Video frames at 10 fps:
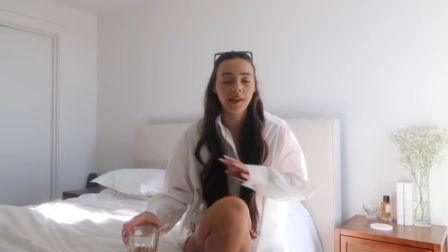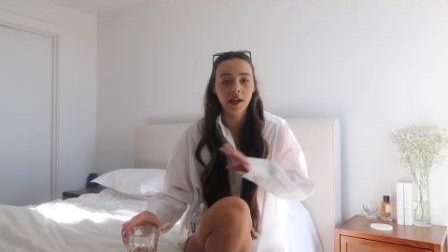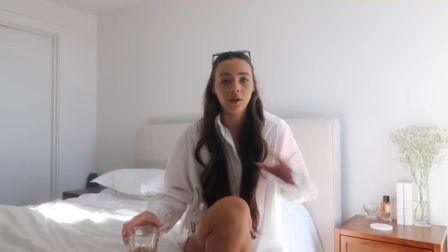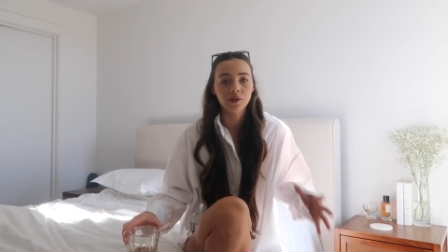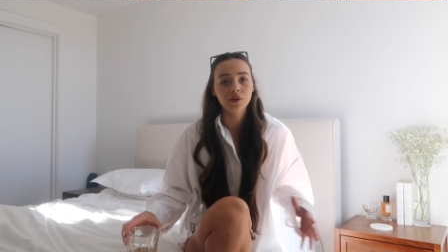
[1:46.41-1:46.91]

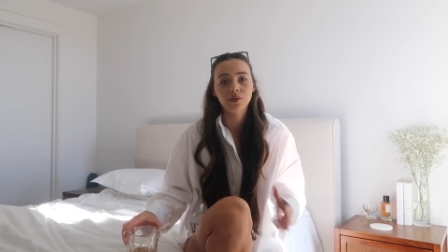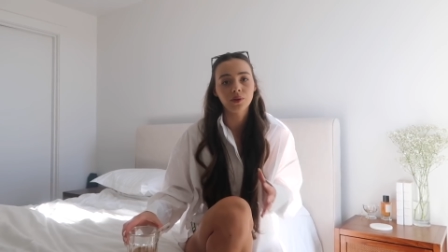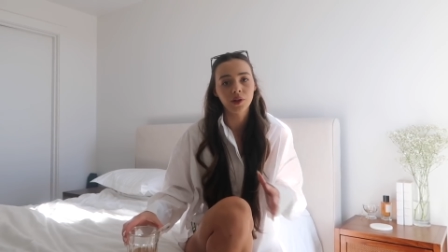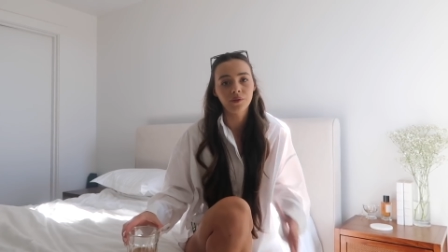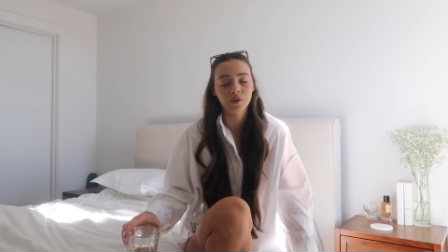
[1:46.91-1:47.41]
They also
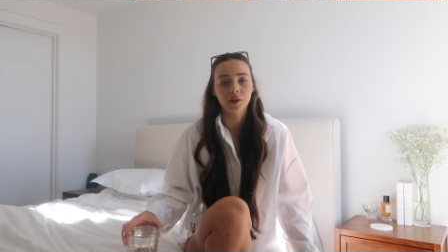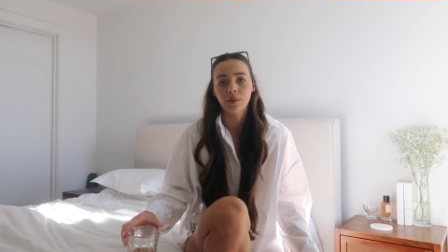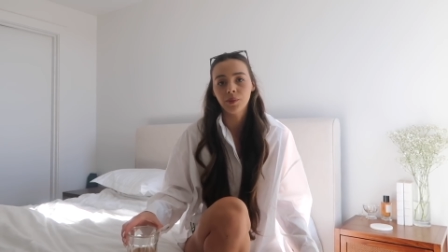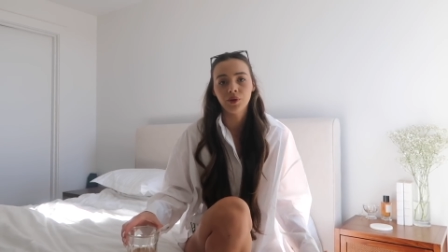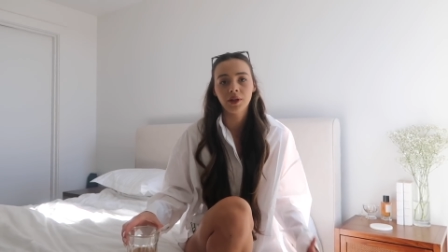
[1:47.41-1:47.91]
do good for the
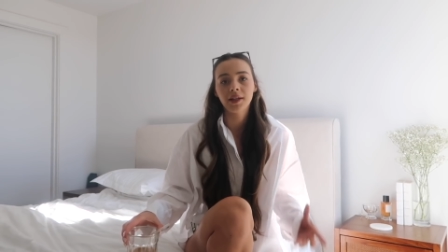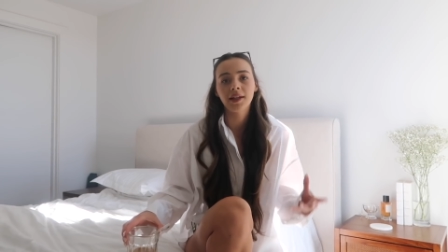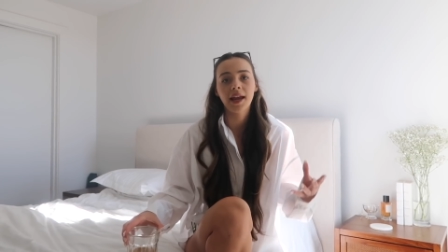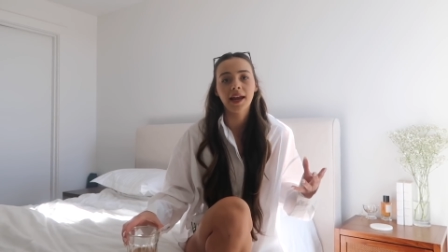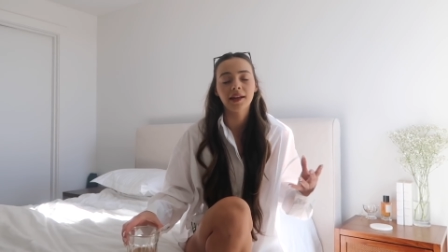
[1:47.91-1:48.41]

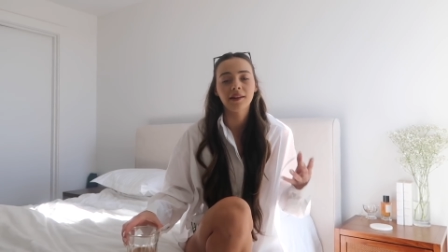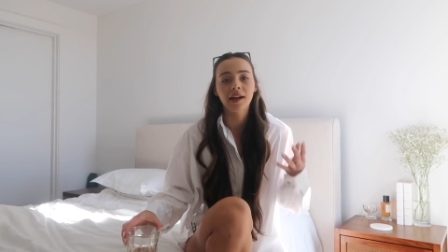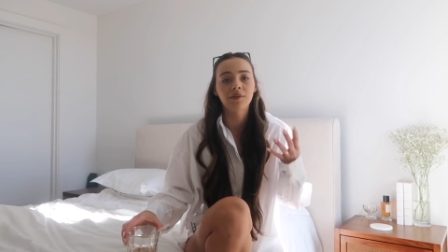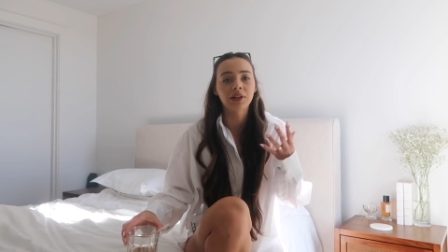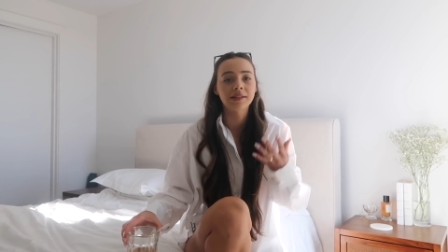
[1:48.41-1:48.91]
community and they
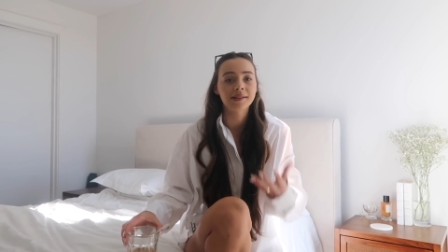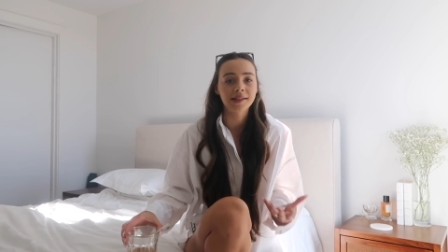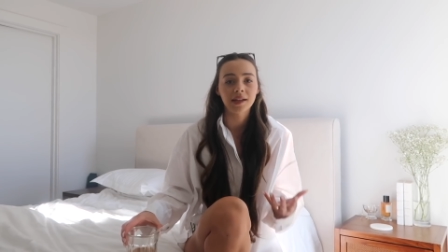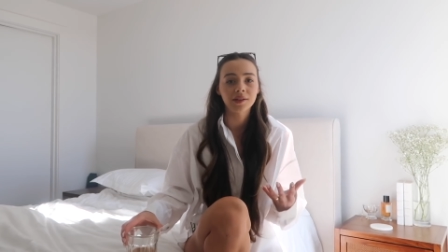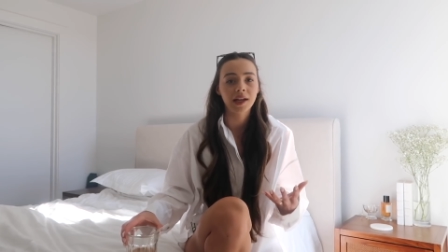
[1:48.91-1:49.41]
have
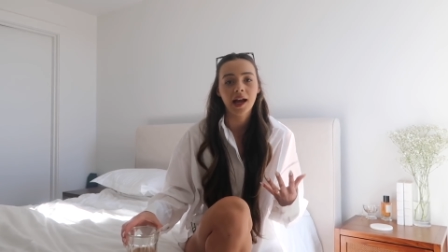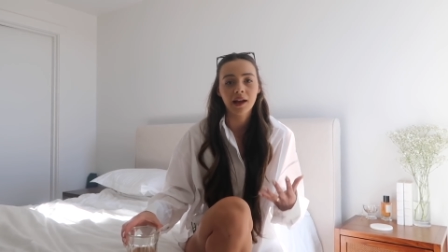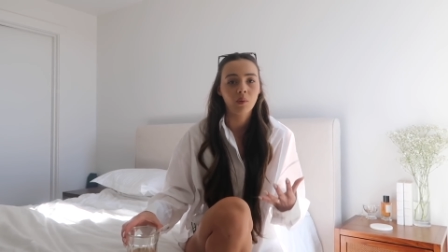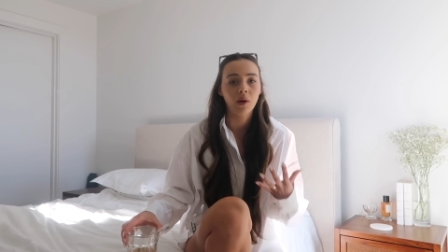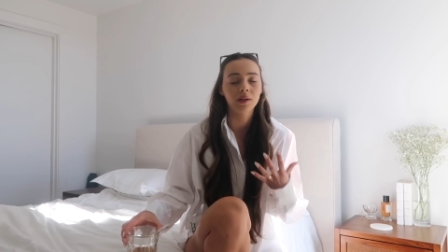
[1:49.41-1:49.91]
insanely
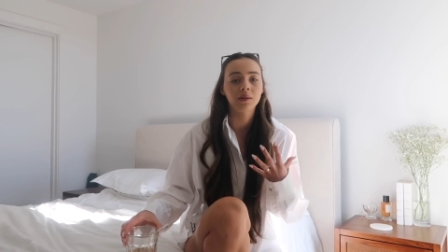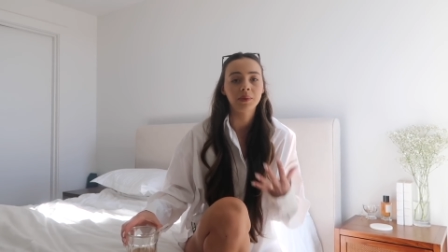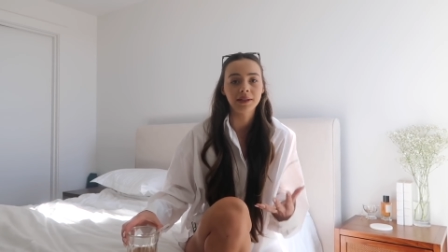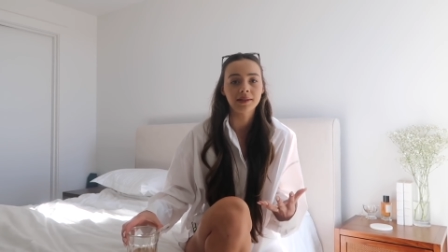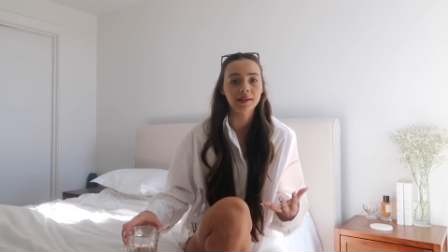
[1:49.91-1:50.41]
high quality
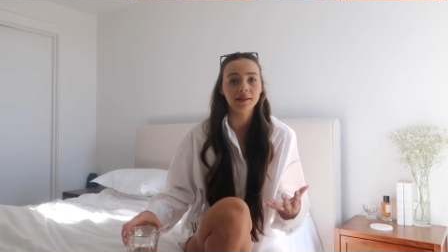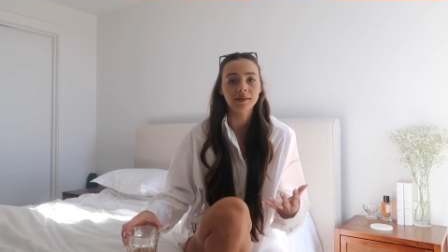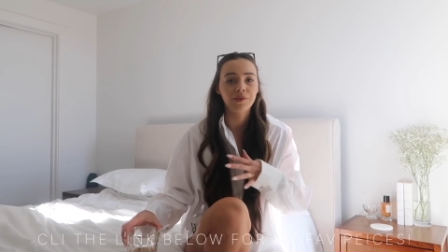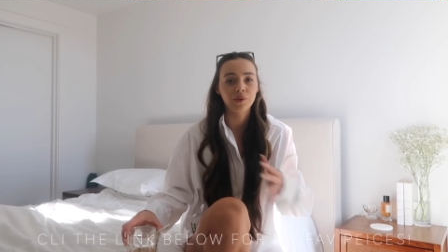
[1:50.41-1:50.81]
pieces.